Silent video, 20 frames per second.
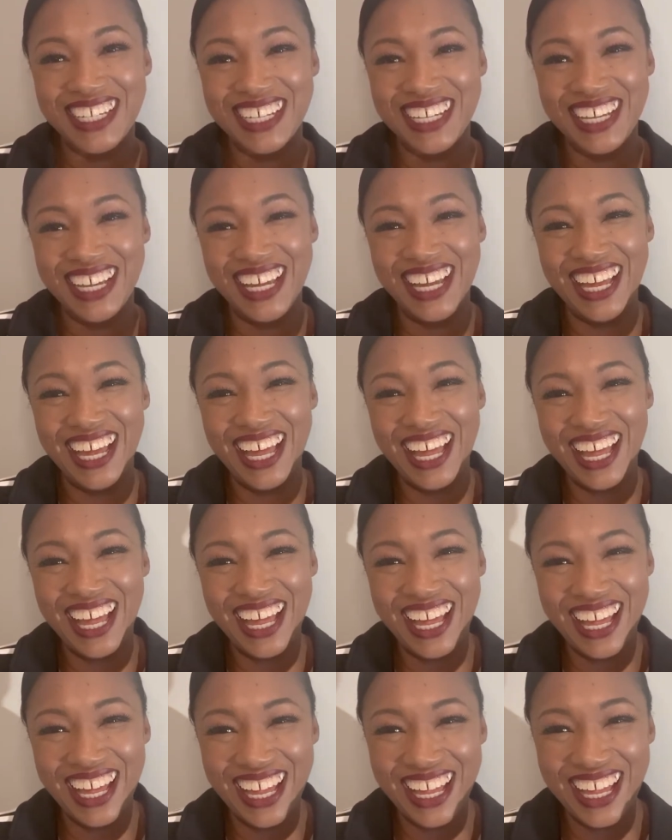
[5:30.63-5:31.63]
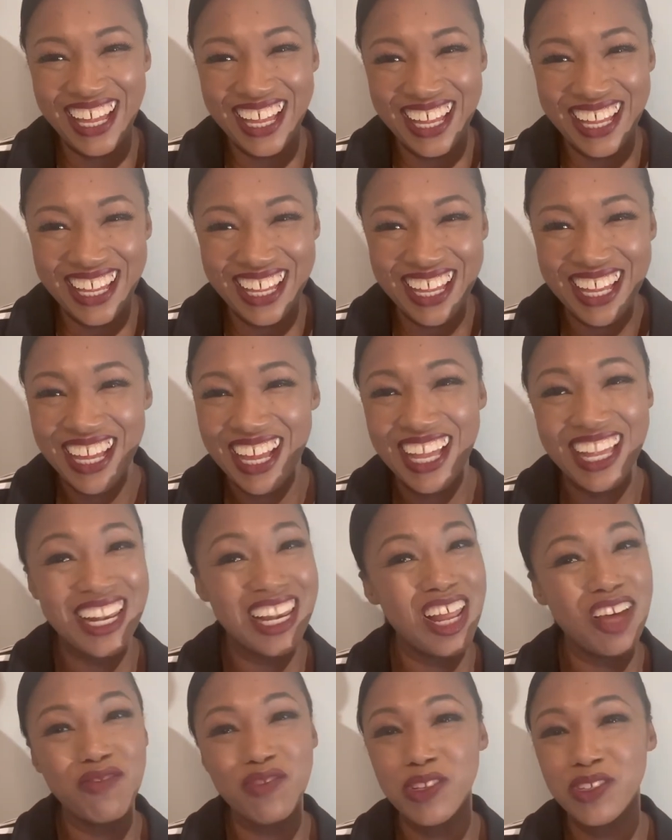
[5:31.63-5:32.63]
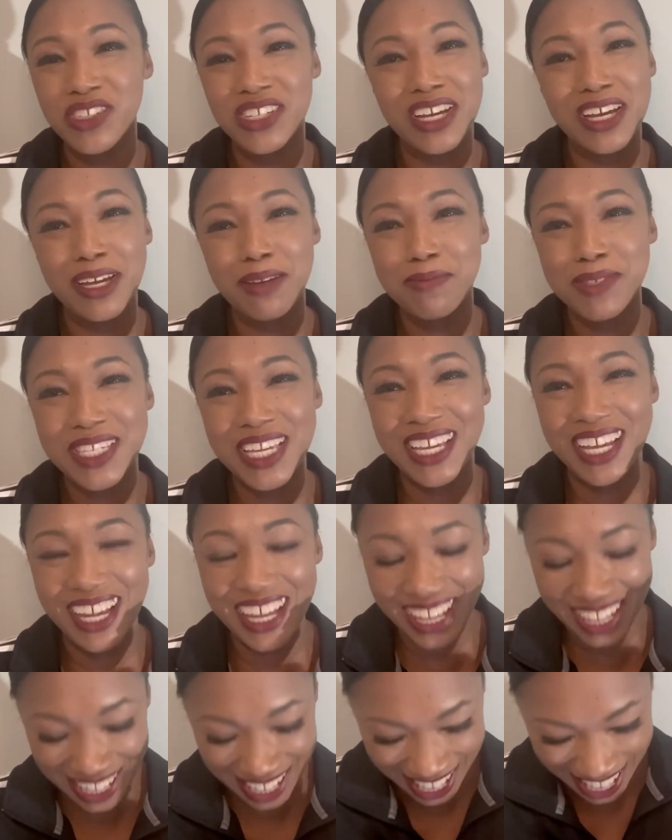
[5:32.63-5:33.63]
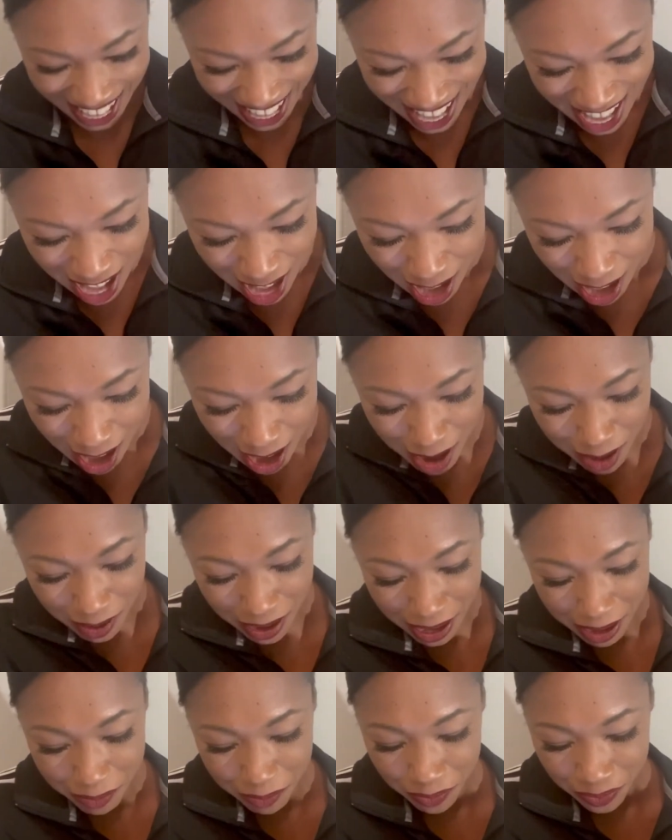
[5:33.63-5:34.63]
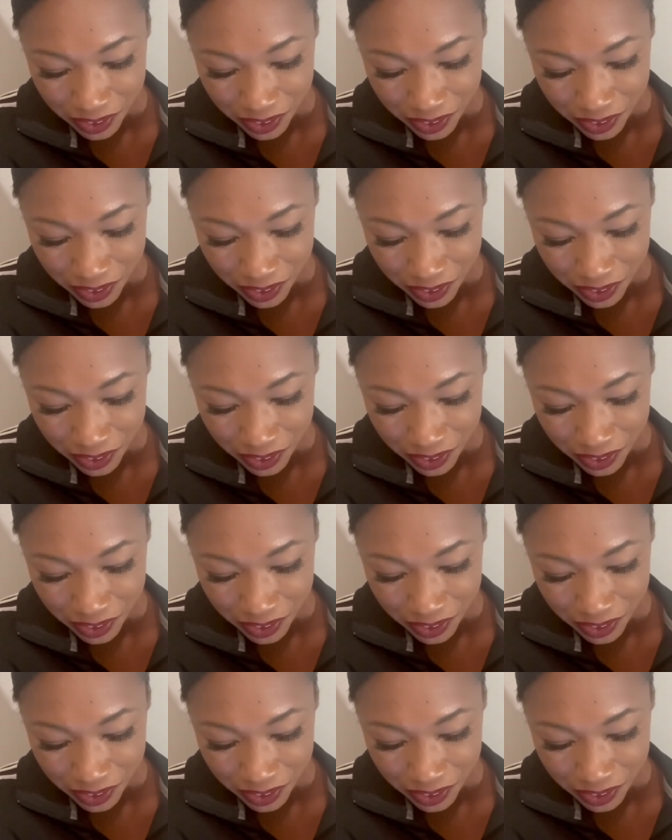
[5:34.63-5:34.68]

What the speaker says: I love you, James. All right.